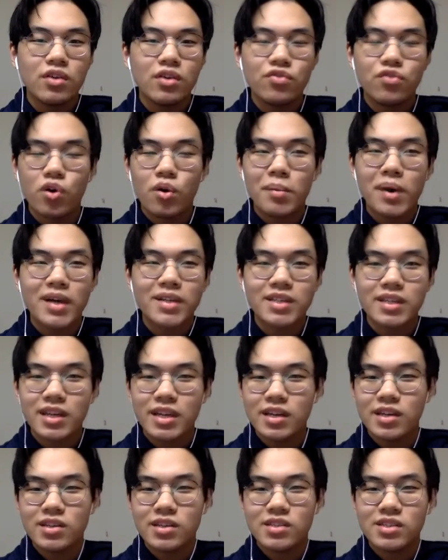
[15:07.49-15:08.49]
formatting
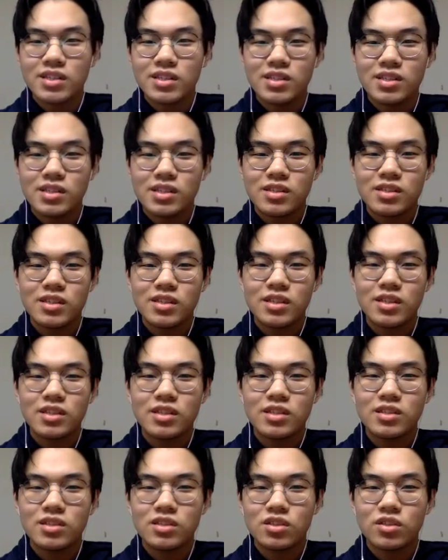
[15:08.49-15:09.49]

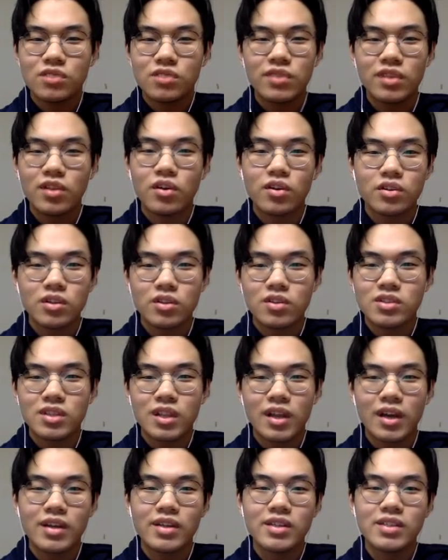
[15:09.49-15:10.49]
inconsistencies, something along those
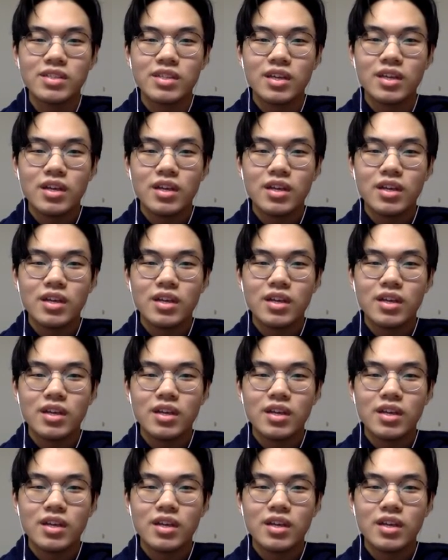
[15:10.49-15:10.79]
lines,